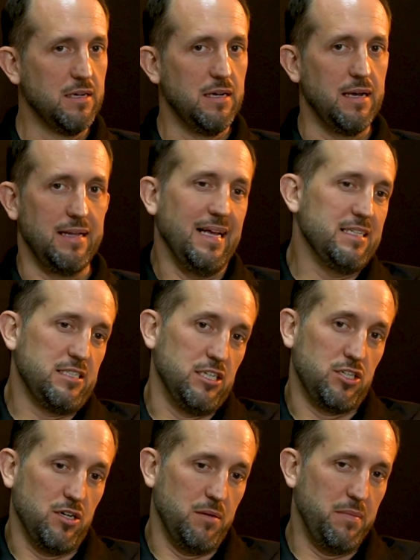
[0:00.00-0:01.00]
And that's
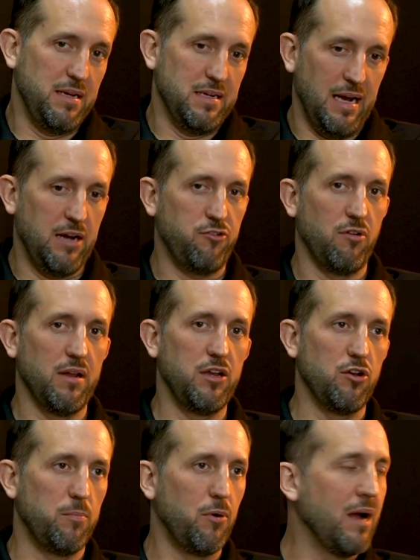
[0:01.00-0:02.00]
just going to be naturally
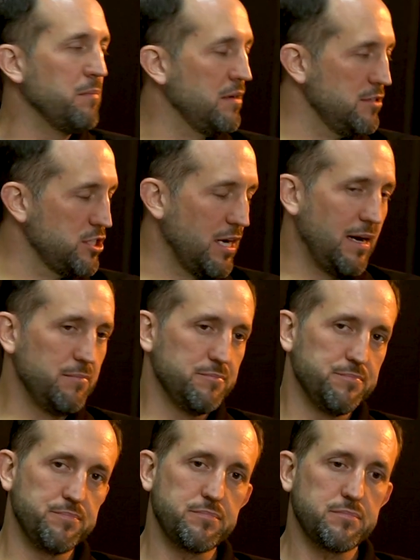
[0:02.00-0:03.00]
your primary job.
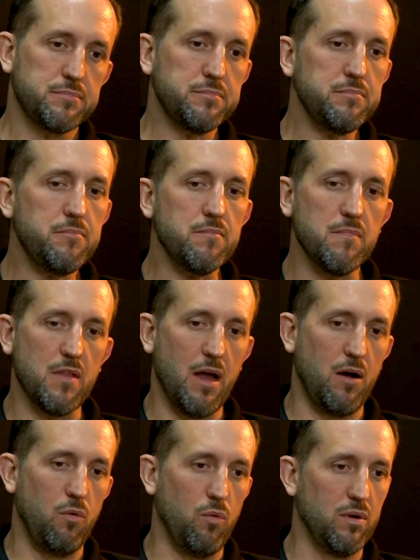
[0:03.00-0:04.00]

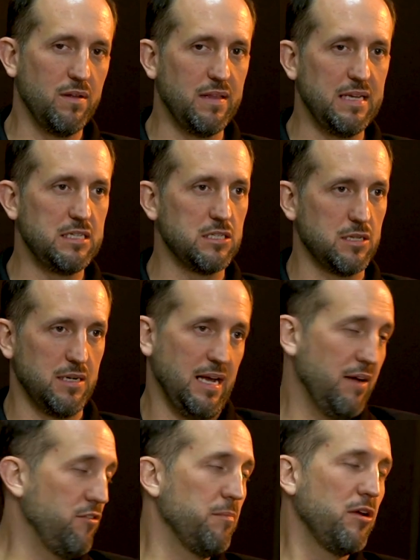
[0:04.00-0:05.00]
One of these is going to
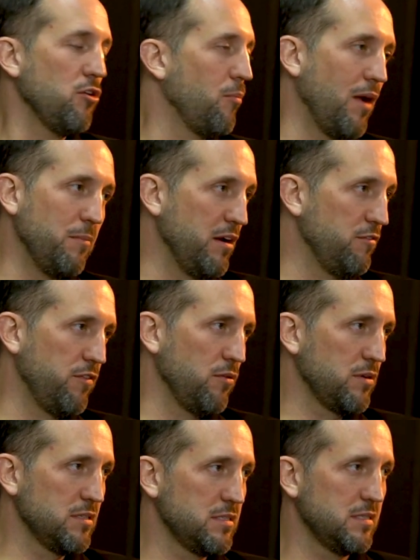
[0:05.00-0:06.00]
have to be your primary
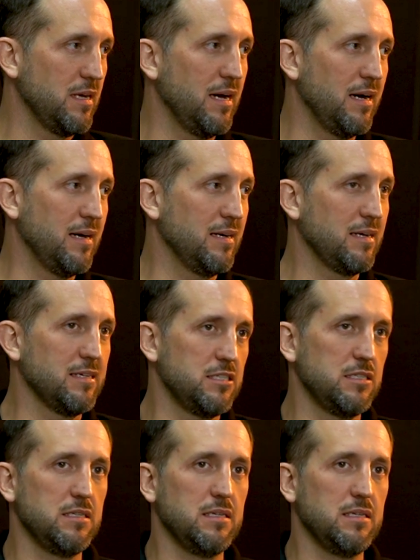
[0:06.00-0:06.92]
focus, because